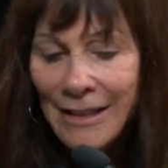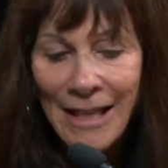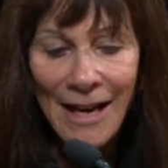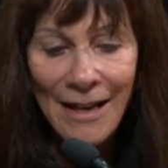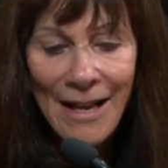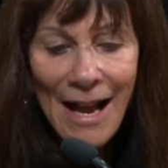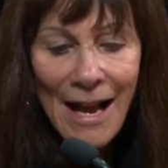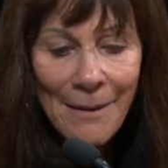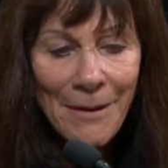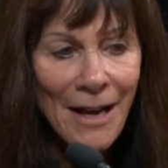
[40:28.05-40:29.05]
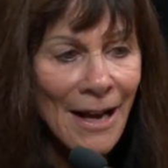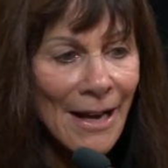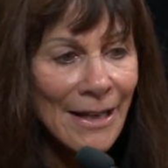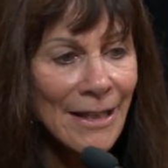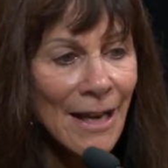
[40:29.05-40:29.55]
Yeah. I
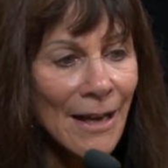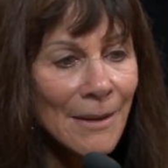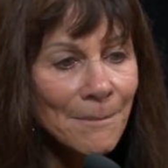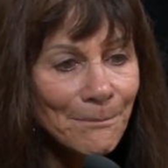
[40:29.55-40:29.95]
I uh,